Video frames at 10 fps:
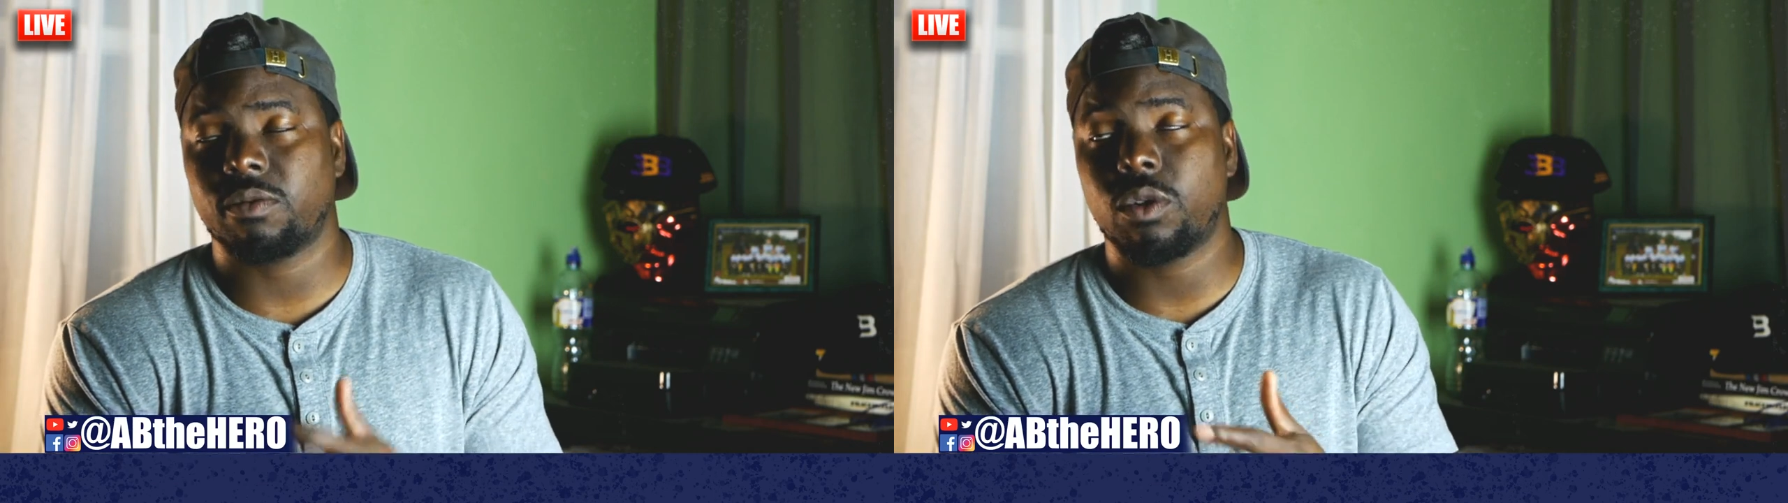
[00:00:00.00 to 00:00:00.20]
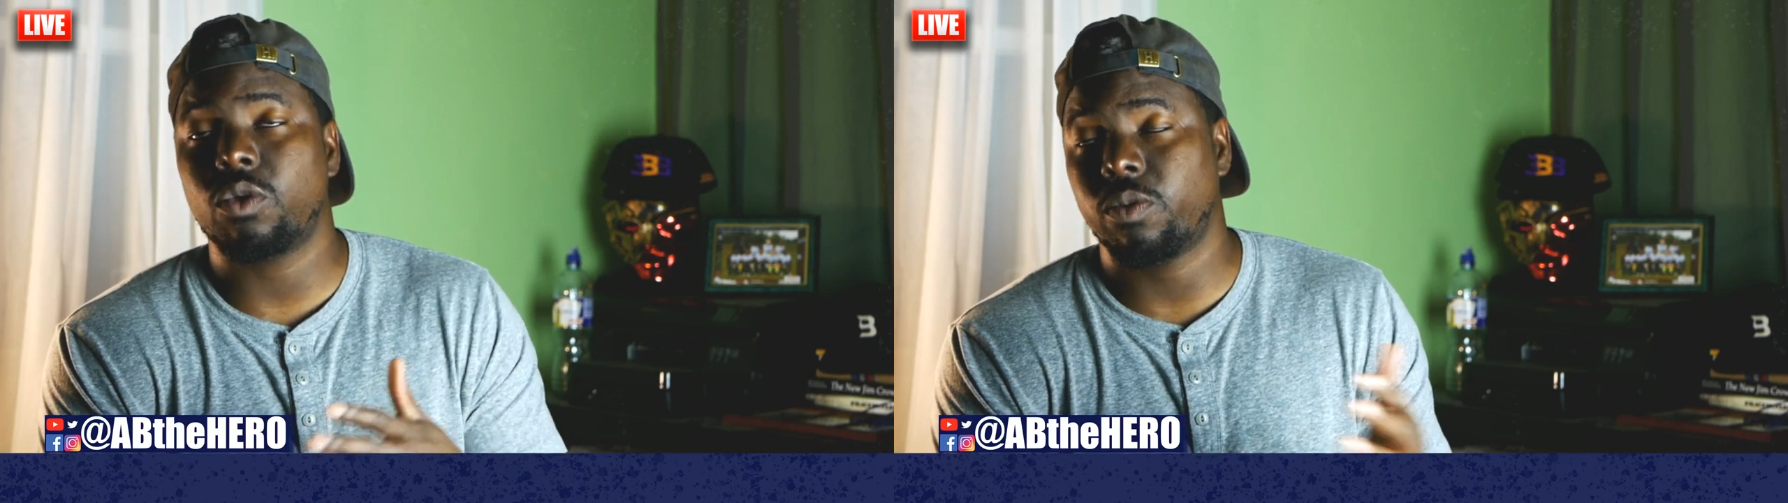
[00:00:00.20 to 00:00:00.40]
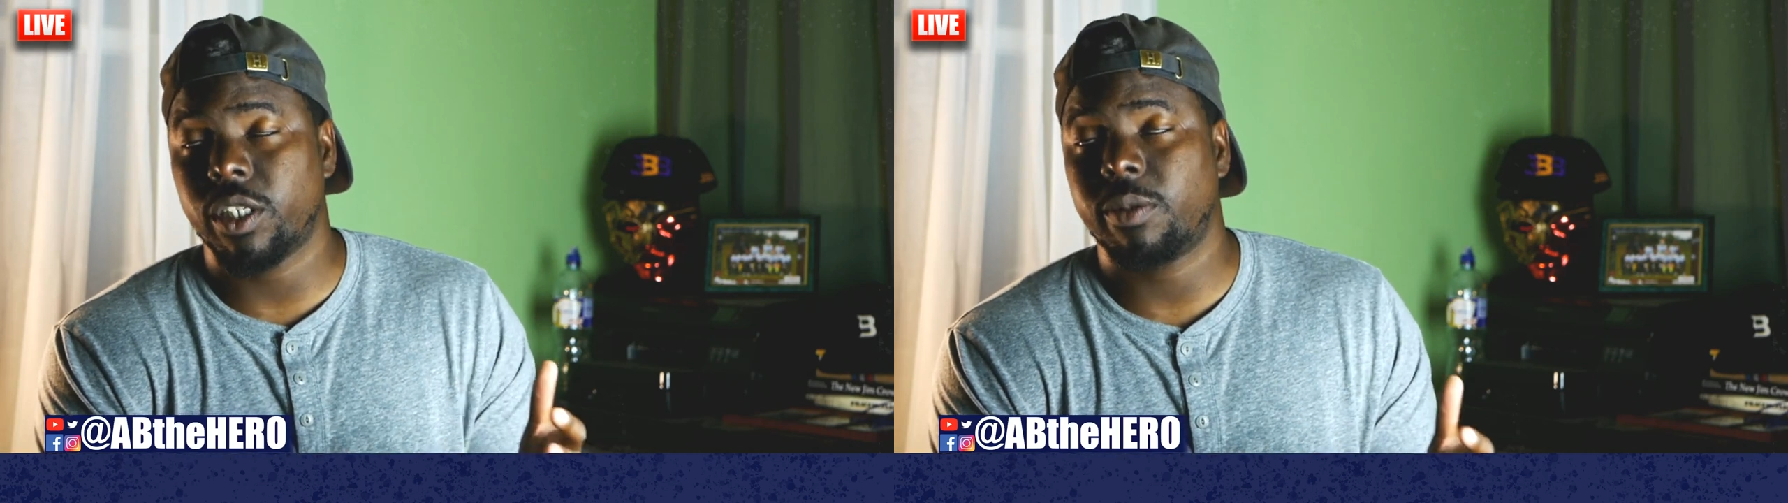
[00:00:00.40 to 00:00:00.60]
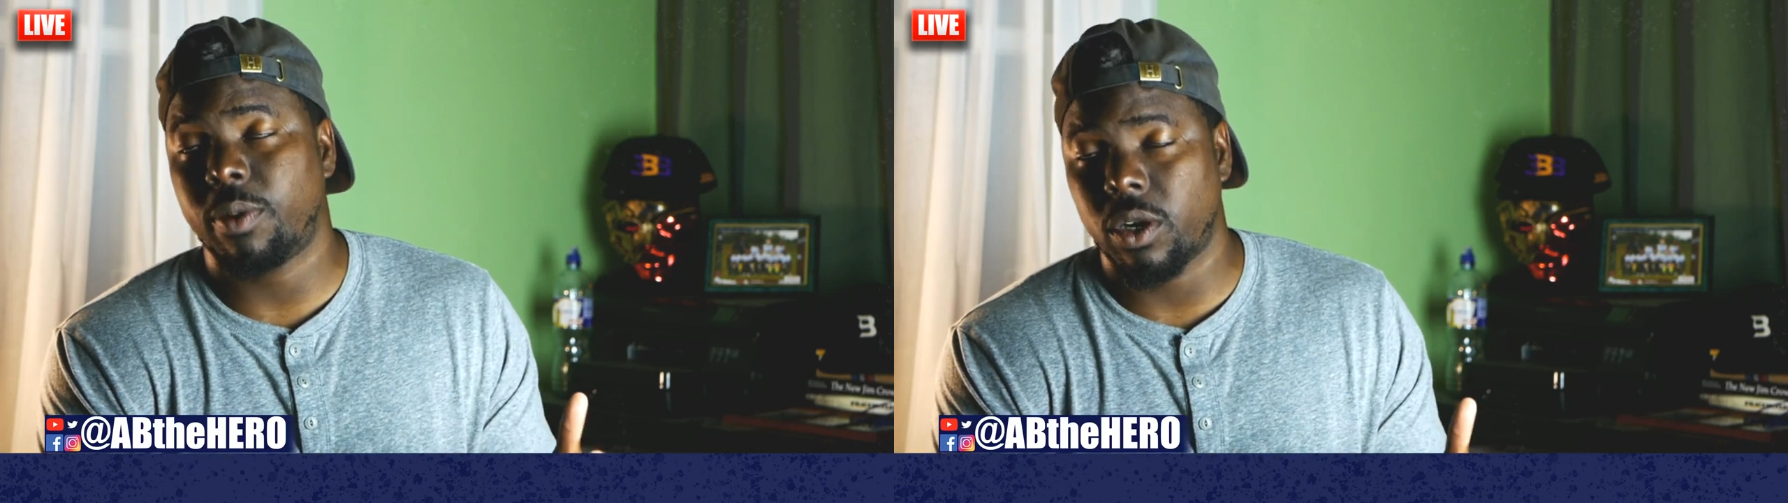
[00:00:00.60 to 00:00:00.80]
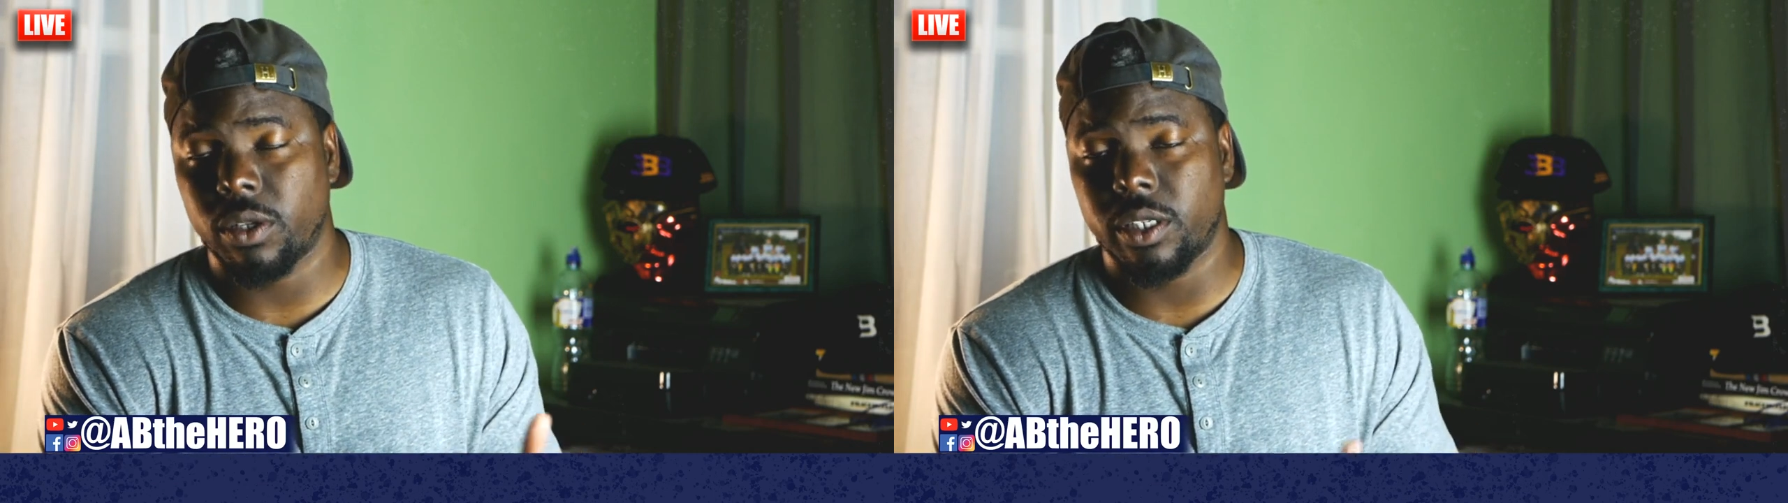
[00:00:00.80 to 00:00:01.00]
who Rich
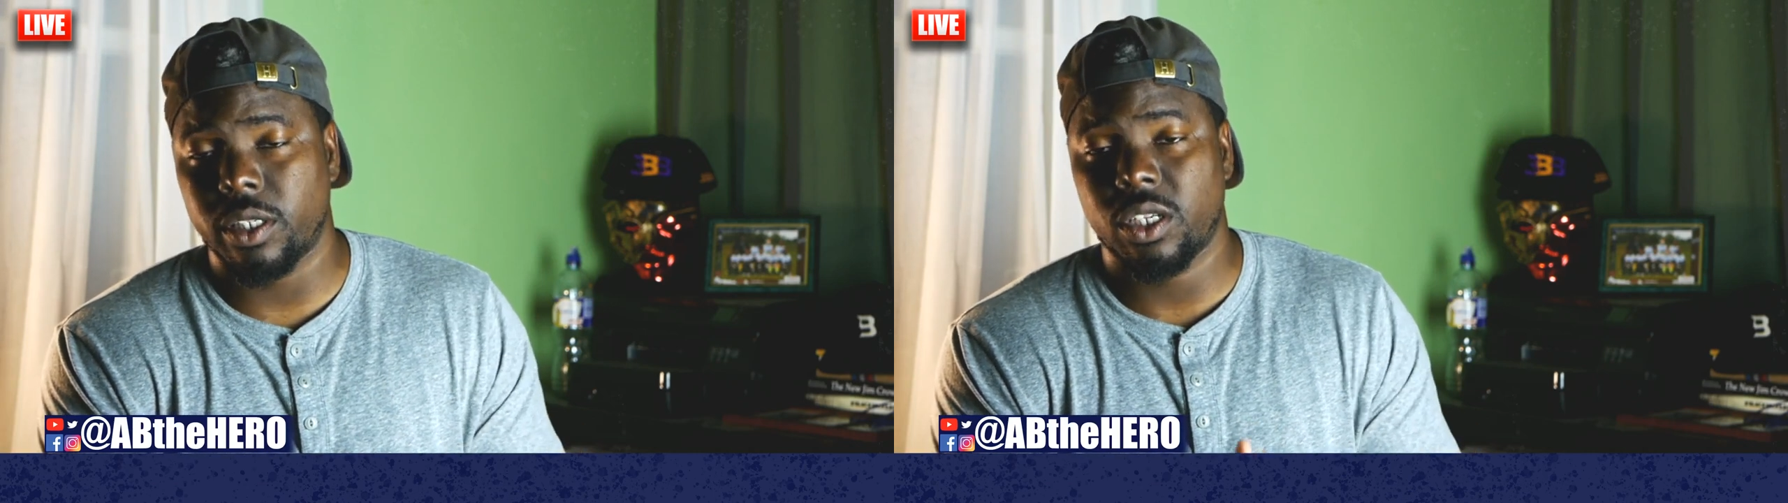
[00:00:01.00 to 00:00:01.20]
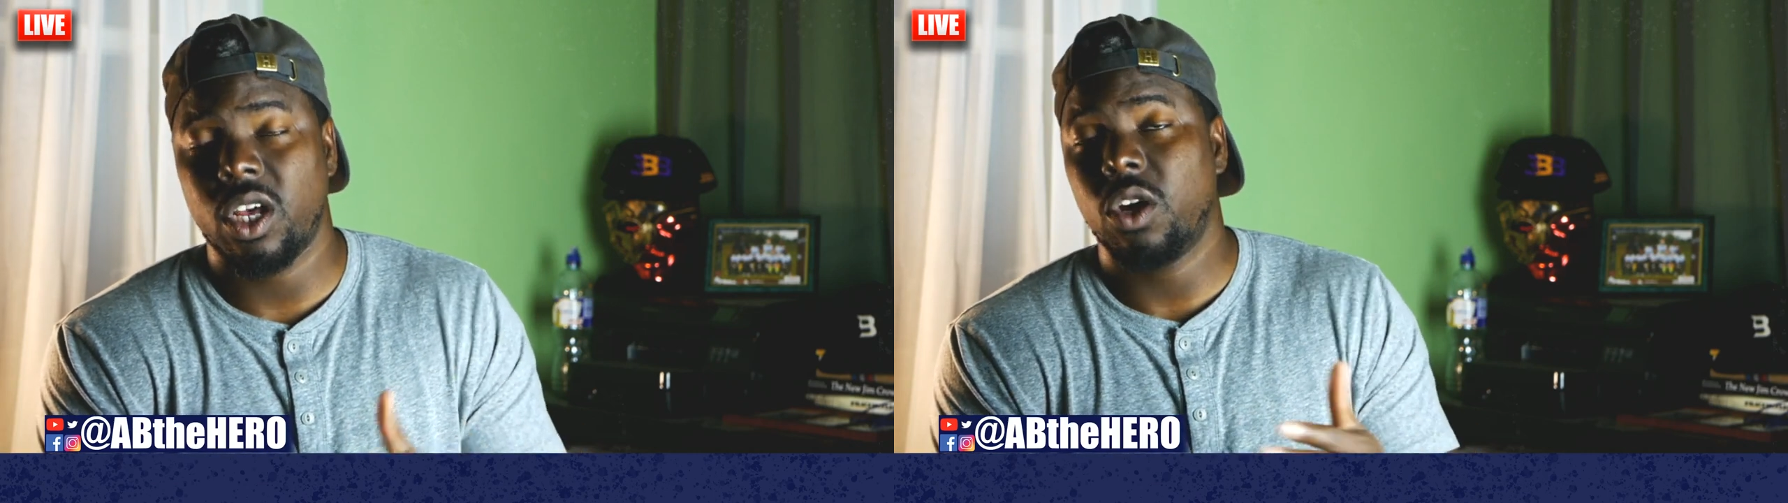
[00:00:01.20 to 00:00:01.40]
Paul is.